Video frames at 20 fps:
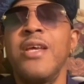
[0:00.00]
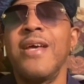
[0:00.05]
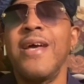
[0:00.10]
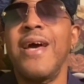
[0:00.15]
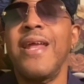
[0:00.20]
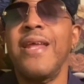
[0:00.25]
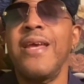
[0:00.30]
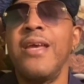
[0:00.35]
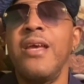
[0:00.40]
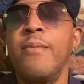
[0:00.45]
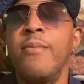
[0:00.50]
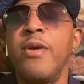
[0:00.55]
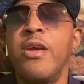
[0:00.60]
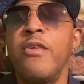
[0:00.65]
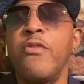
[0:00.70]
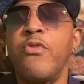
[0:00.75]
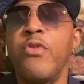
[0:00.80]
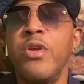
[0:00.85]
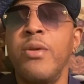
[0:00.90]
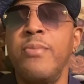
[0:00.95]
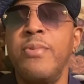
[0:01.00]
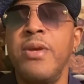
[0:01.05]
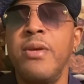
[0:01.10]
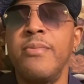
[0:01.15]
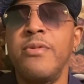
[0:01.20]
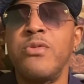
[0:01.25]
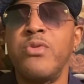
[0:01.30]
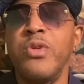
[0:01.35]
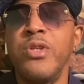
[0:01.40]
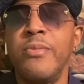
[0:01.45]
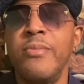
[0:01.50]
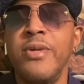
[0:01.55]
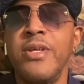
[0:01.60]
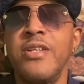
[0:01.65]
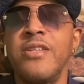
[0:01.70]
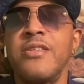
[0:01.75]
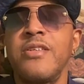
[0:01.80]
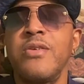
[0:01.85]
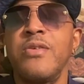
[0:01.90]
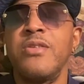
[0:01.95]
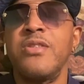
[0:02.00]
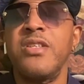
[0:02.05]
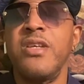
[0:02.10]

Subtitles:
Got an NBA free pick between the Minnesota